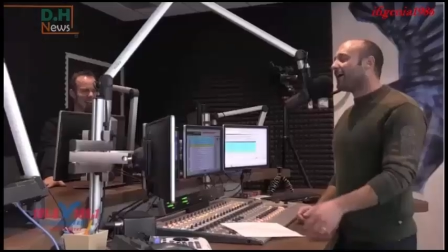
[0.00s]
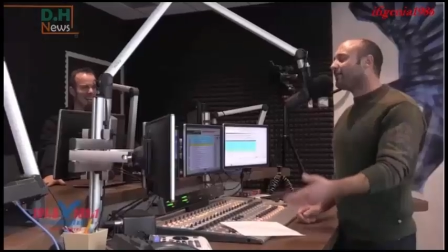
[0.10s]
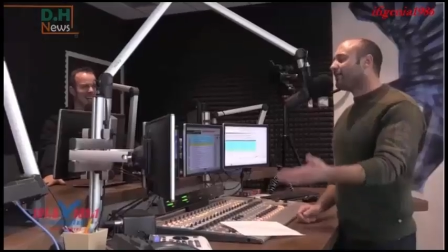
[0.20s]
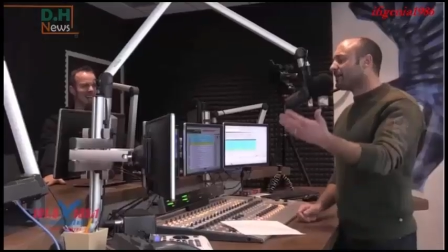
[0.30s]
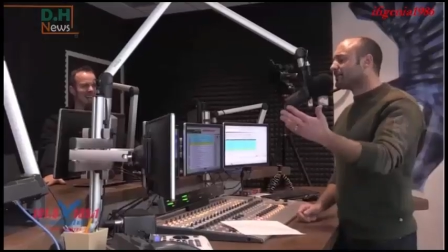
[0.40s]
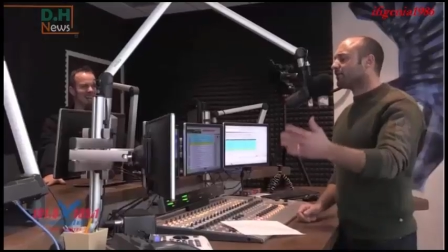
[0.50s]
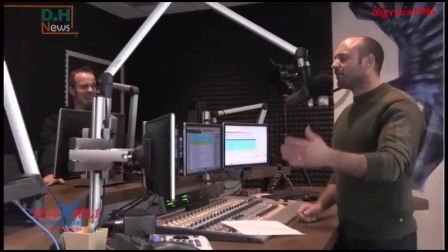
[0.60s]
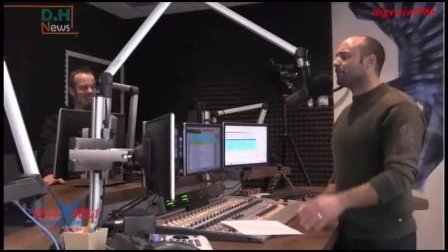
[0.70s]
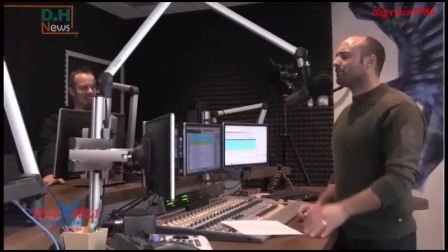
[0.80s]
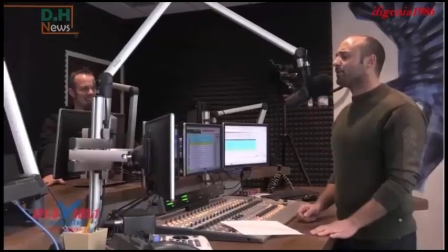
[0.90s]
you did mention
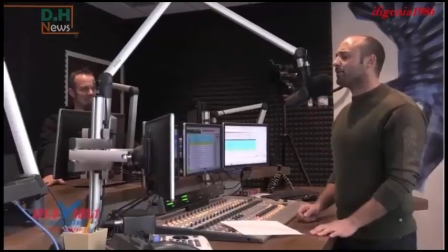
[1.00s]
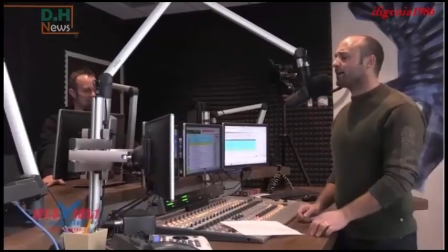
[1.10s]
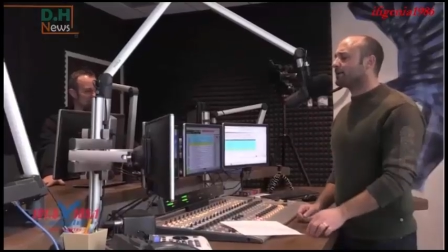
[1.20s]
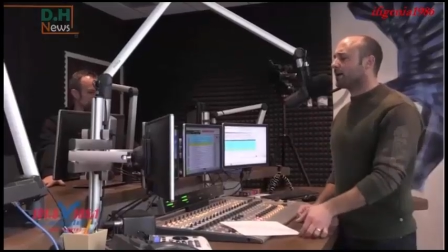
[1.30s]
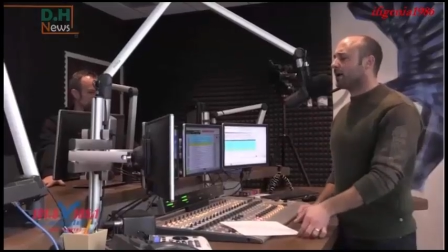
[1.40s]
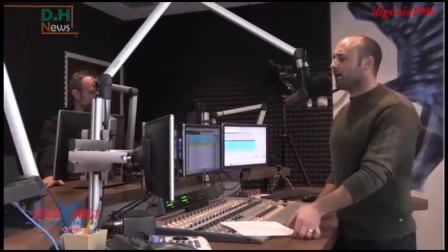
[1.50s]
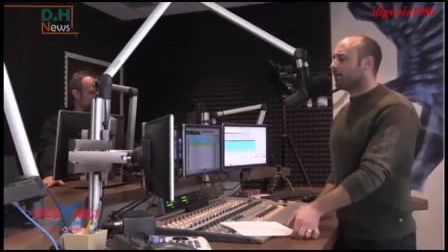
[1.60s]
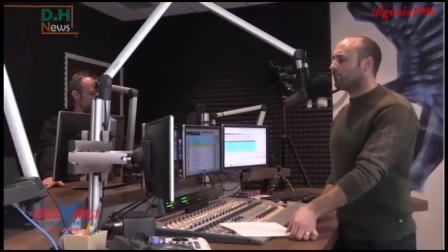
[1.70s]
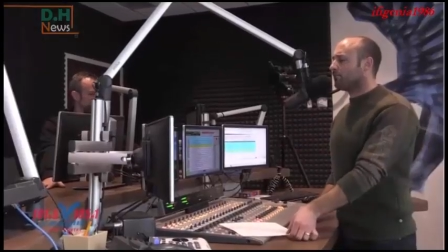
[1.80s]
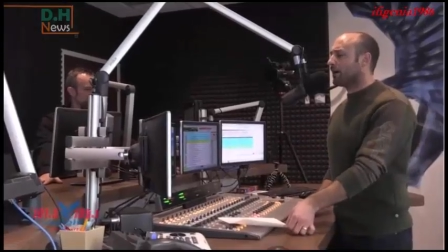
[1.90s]
growing up doing dancing.
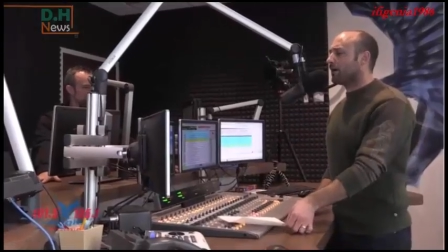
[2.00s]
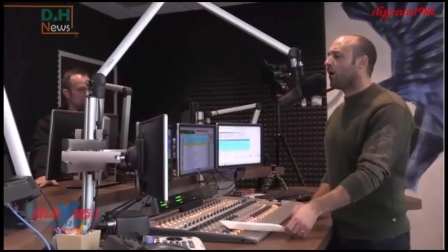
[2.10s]
My